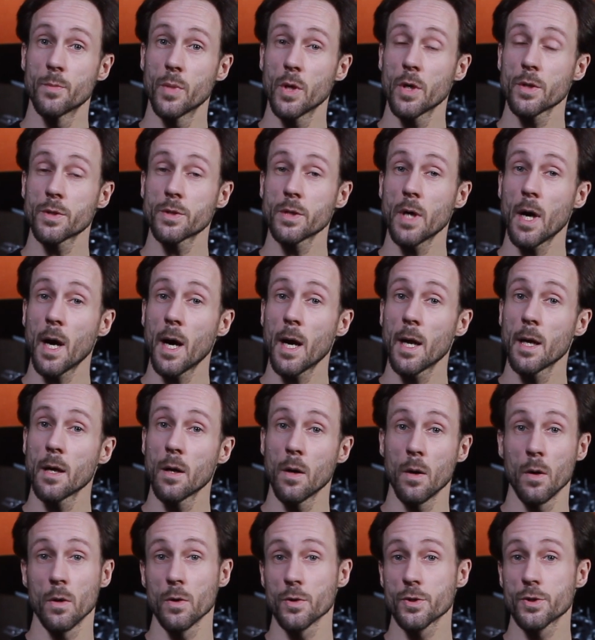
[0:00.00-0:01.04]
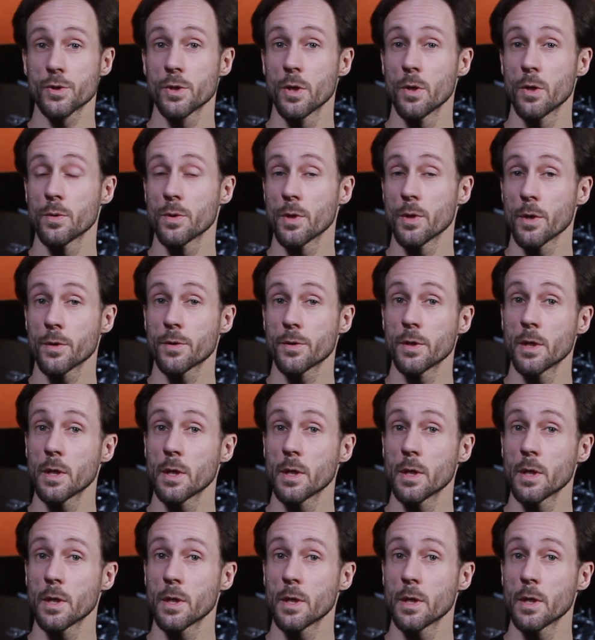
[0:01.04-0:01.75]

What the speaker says: but I also not